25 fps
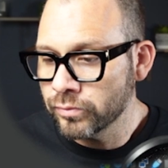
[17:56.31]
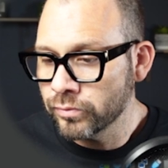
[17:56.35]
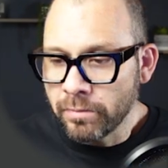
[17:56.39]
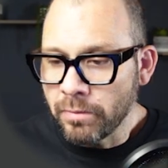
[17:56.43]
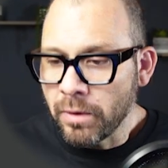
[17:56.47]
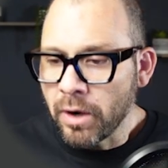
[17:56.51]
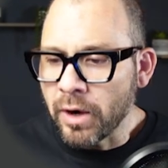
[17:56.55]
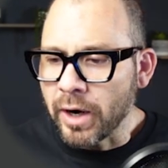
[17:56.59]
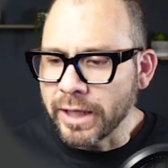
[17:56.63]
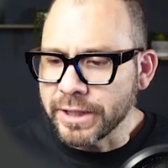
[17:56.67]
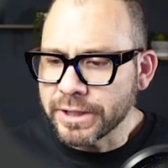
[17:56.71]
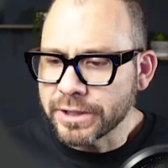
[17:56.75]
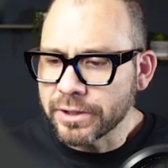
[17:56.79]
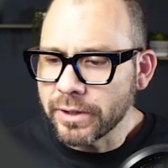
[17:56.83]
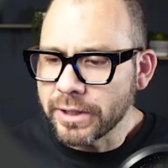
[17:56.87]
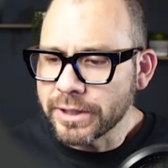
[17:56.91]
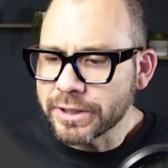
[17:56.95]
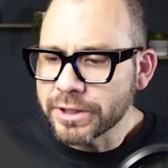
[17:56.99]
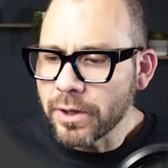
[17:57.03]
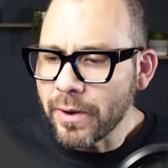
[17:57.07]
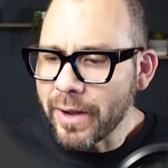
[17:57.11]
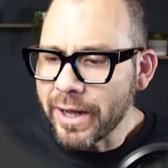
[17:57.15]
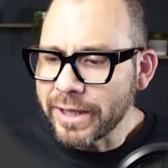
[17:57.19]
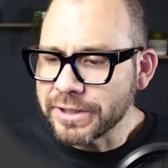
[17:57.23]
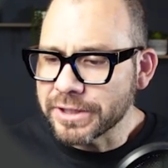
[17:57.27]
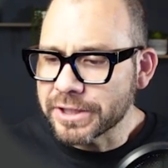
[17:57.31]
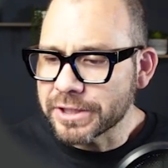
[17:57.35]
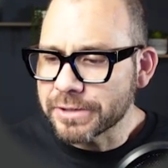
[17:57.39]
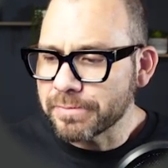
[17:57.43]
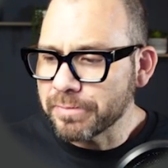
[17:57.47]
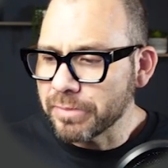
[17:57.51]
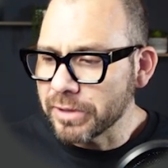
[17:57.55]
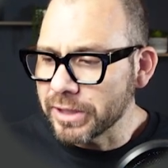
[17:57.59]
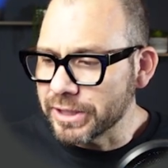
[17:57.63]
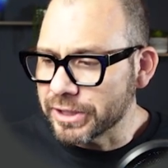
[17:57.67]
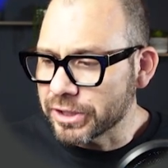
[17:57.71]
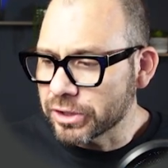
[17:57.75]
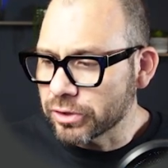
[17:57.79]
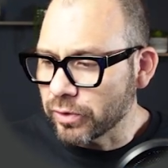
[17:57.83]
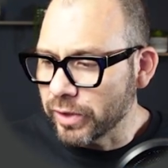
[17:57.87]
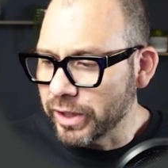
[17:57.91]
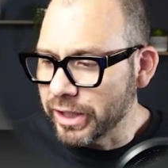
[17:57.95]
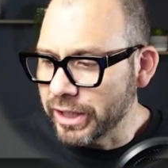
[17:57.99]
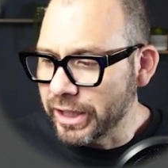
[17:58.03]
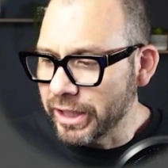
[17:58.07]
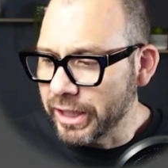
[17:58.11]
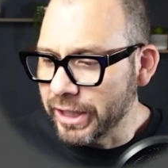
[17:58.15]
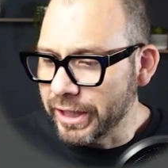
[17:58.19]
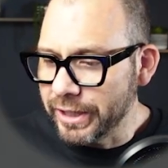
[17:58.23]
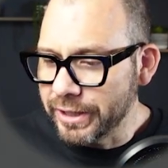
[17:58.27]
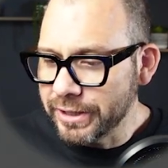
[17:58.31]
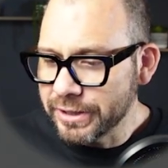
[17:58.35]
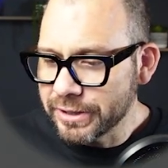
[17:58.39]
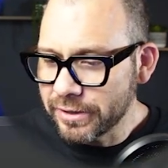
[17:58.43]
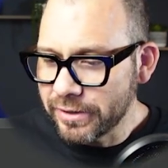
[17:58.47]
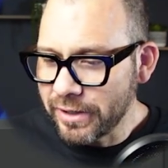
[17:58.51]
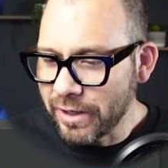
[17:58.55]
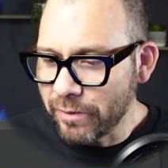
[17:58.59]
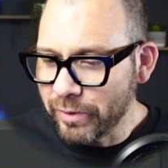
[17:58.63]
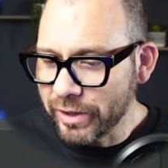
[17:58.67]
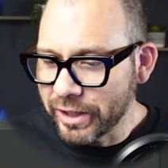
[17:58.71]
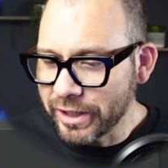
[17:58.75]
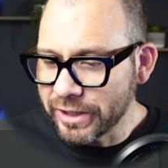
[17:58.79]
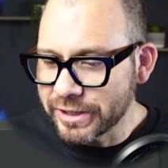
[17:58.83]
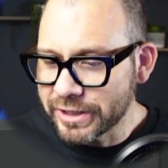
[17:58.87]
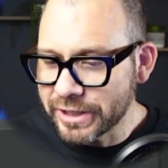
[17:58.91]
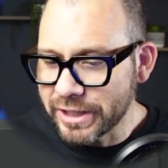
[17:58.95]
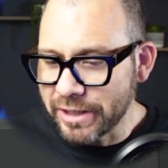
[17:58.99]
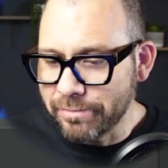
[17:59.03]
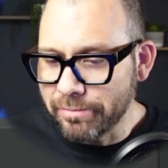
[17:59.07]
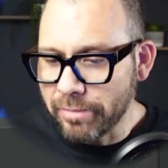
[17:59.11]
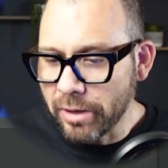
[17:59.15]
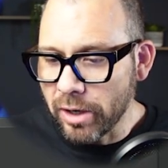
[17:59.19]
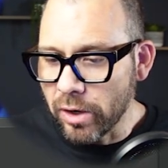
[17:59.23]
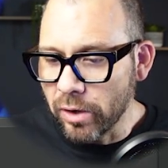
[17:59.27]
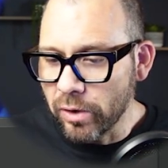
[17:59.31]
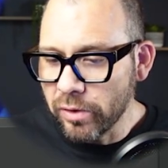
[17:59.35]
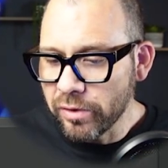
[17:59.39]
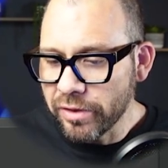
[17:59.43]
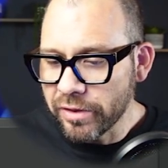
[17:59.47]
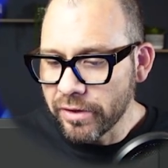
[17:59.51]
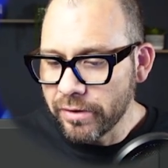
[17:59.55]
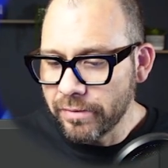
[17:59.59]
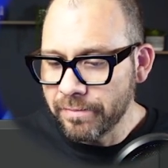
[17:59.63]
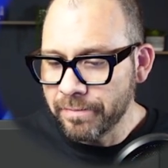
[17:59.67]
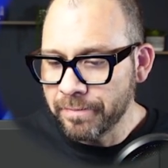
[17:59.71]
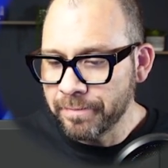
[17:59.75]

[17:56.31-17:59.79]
All right, so let's go ahead and split screen these so that we can see both.